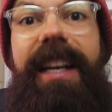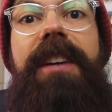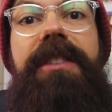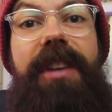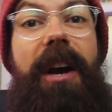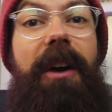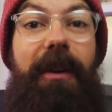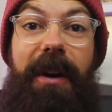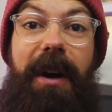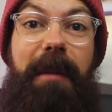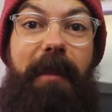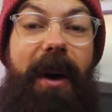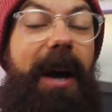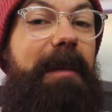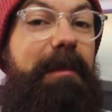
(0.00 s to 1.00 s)
So,
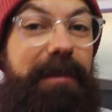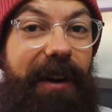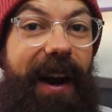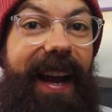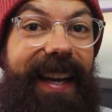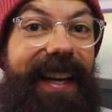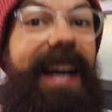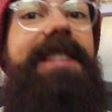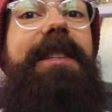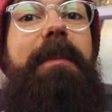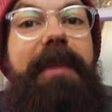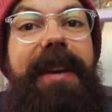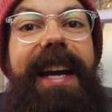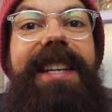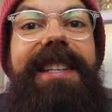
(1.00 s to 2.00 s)
my brain as a
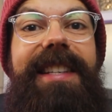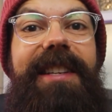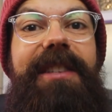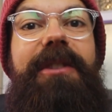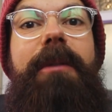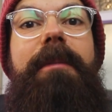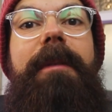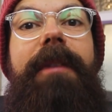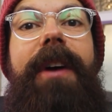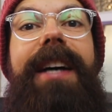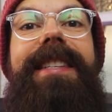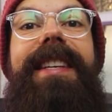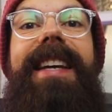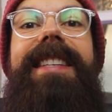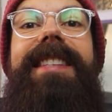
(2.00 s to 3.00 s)
PhD
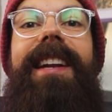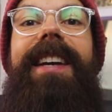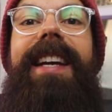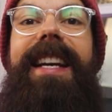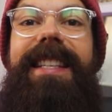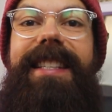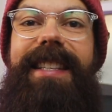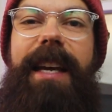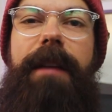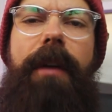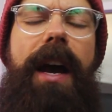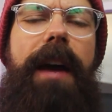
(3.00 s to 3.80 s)
supervisor is like a sieve.